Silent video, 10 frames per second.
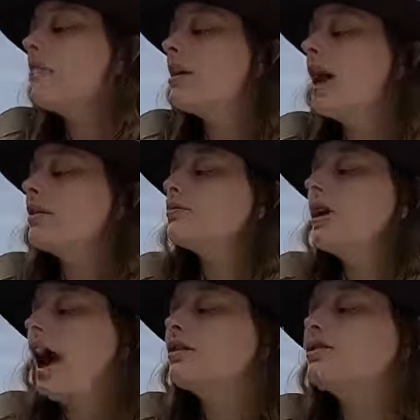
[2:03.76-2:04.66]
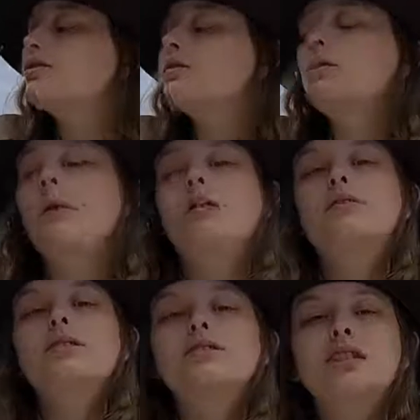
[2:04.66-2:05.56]
And rattles were part of
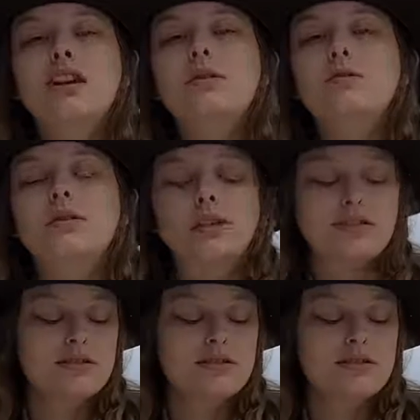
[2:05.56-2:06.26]
their ceremonies.